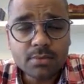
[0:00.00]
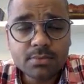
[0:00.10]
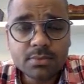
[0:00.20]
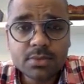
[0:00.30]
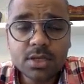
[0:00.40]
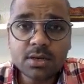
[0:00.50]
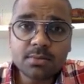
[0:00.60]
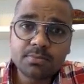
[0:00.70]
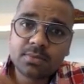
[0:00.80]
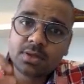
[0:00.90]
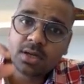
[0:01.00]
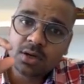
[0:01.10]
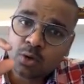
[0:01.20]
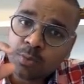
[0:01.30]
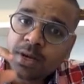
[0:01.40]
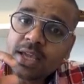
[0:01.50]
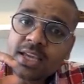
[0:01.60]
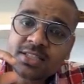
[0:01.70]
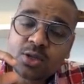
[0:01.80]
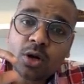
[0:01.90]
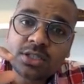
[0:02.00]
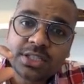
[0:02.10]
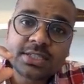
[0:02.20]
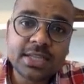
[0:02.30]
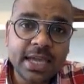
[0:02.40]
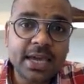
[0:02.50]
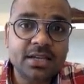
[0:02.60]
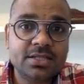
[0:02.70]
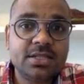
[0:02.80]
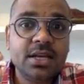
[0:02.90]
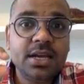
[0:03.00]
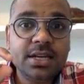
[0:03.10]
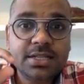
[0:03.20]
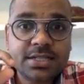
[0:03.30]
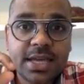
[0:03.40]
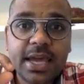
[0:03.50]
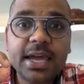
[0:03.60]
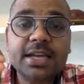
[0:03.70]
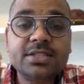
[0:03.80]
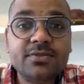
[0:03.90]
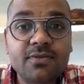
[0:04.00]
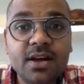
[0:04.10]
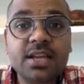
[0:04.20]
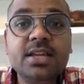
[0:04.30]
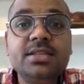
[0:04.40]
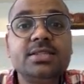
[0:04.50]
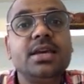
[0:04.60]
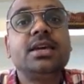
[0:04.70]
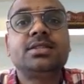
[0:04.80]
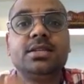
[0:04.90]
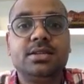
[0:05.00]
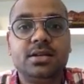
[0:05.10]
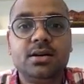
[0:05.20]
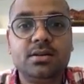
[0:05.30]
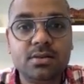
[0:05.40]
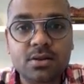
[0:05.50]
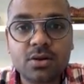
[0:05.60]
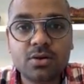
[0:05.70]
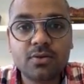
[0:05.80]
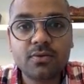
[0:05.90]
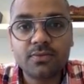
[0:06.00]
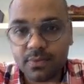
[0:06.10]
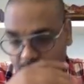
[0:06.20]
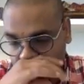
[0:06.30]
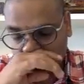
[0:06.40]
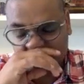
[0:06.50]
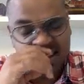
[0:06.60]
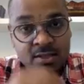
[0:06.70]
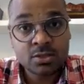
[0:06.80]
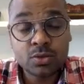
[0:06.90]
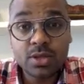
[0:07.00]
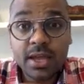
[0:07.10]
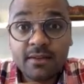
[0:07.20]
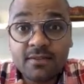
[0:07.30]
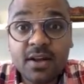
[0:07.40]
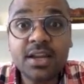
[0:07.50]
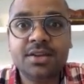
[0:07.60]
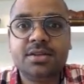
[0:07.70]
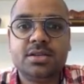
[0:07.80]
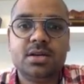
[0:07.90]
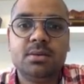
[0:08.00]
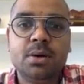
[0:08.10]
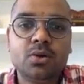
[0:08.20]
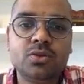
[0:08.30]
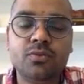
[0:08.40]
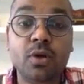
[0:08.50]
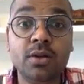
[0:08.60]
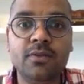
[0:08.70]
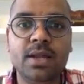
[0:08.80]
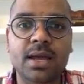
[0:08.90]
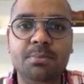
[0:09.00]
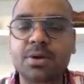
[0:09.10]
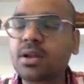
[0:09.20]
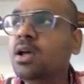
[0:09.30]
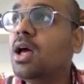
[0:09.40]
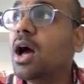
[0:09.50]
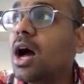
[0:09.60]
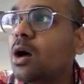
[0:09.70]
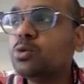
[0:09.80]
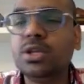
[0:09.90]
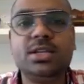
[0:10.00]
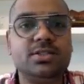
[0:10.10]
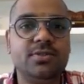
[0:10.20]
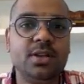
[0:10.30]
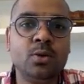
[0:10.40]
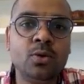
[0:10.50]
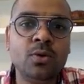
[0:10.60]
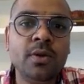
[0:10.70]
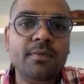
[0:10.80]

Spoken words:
the rubric is not just cares. It is cares, worries, etc. No? So they are worried about what will happen, how things will go,